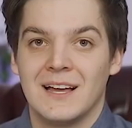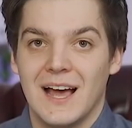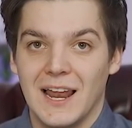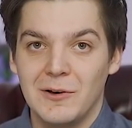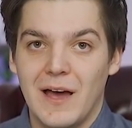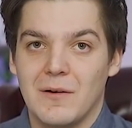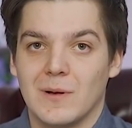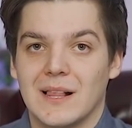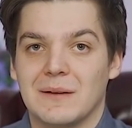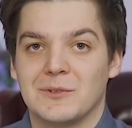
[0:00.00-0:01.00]
Hello and
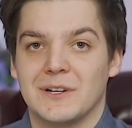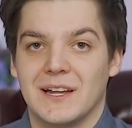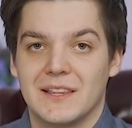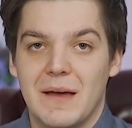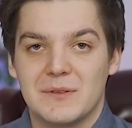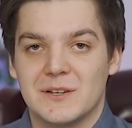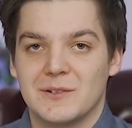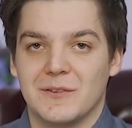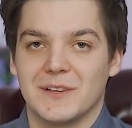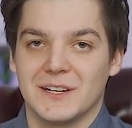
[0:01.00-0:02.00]
welcome to another episode
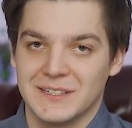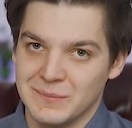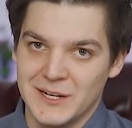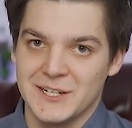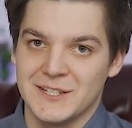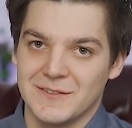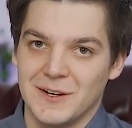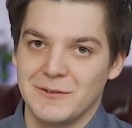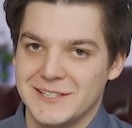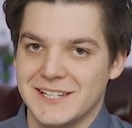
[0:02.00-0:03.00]
of the Contemplations of the
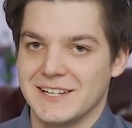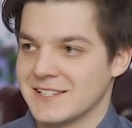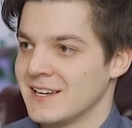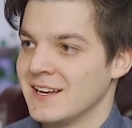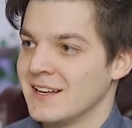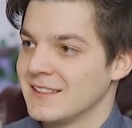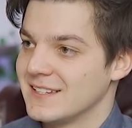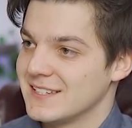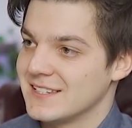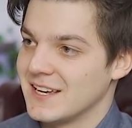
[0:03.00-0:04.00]
Lotus Eaters.
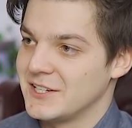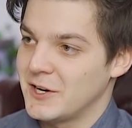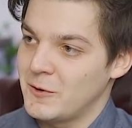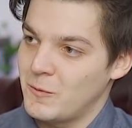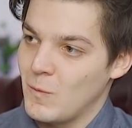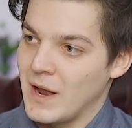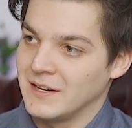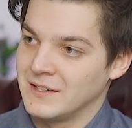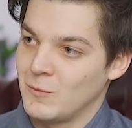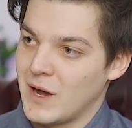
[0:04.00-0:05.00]
This is a show where
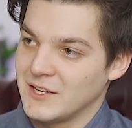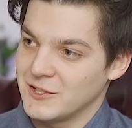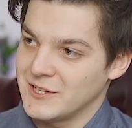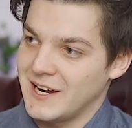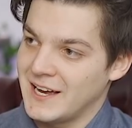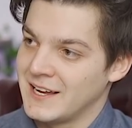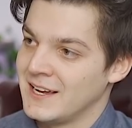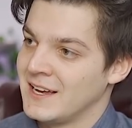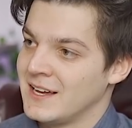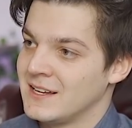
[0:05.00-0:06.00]
Josh and I
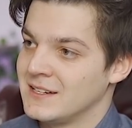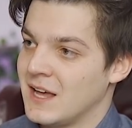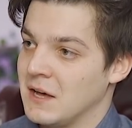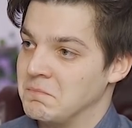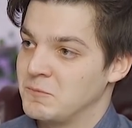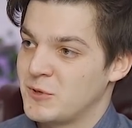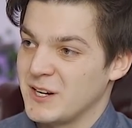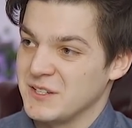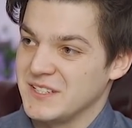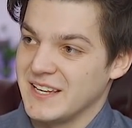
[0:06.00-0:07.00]
try
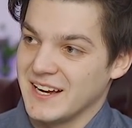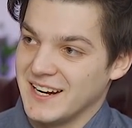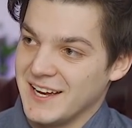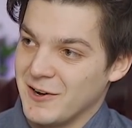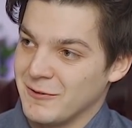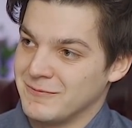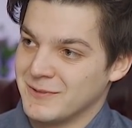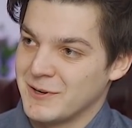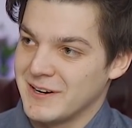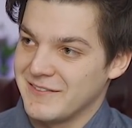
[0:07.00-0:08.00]
to stay clear of
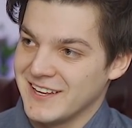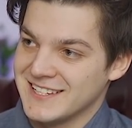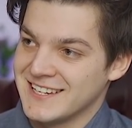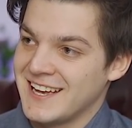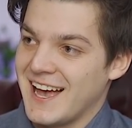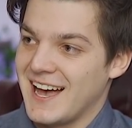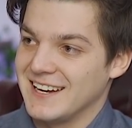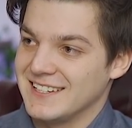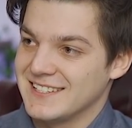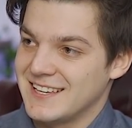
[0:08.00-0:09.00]
current events
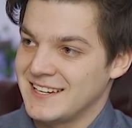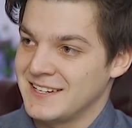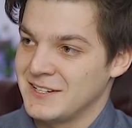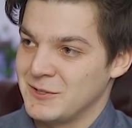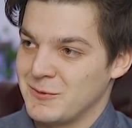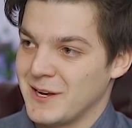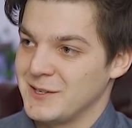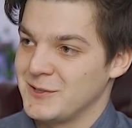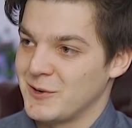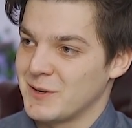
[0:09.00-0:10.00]
and instead try
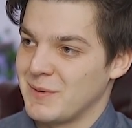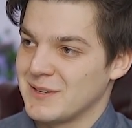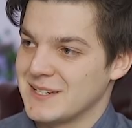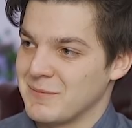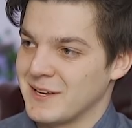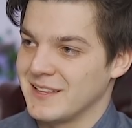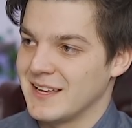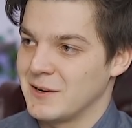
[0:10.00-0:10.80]
to talk about something